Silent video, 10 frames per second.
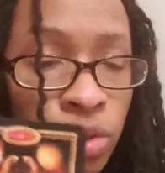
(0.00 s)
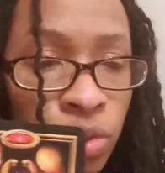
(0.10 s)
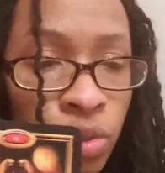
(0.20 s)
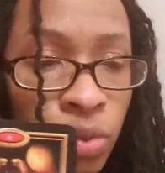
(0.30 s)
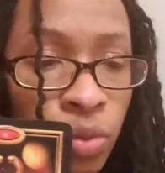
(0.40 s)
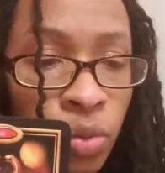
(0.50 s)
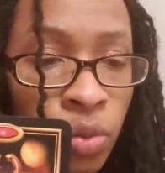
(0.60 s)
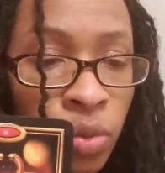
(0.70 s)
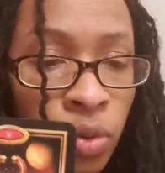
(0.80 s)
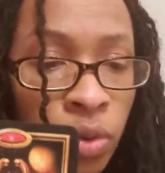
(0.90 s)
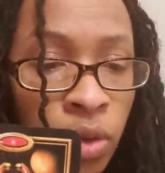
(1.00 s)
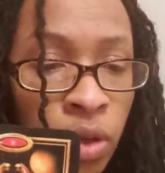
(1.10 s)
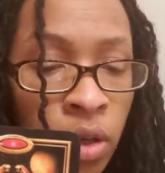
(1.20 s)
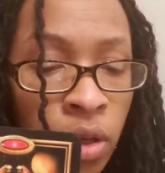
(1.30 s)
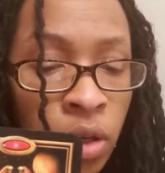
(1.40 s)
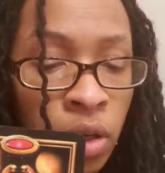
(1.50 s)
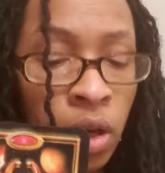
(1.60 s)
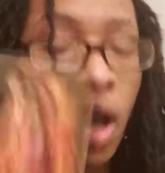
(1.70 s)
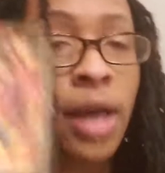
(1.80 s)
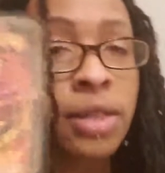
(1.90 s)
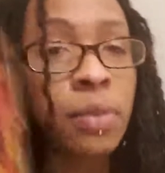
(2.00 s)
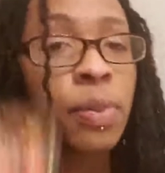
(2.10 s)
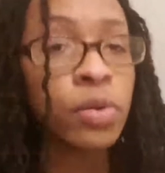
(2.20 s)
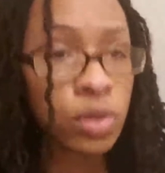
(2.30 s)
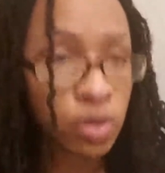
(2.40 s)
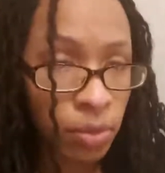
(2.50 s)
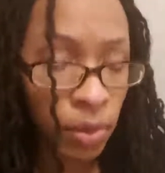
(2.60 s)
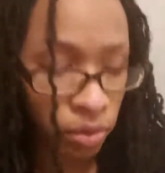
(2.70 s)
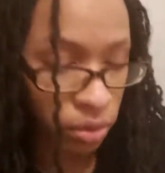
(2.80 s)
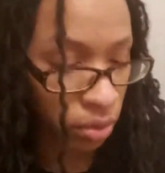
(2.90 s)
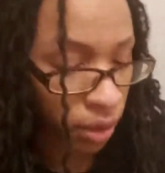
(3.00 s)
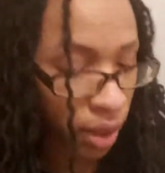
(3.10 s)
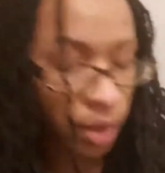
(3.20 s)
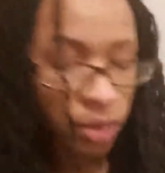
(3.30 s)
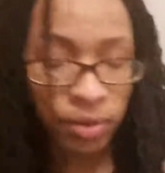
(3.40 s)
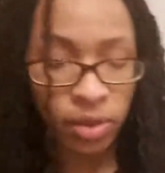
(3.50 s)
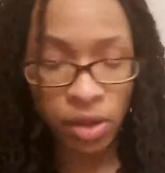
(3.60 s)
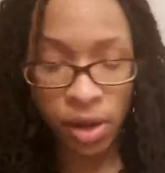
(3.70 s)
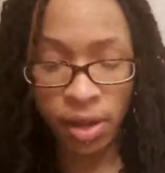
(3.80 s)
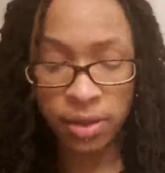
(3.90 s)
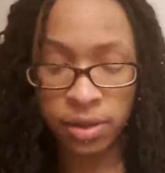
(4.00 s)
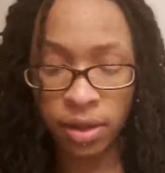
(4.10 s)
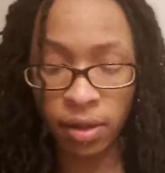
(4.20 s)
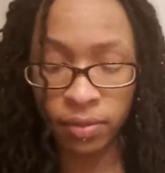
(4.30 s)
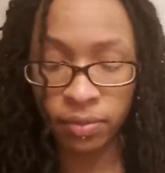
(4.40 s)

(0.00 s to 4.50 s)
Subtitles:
to emotion. Okay? That's all I can say.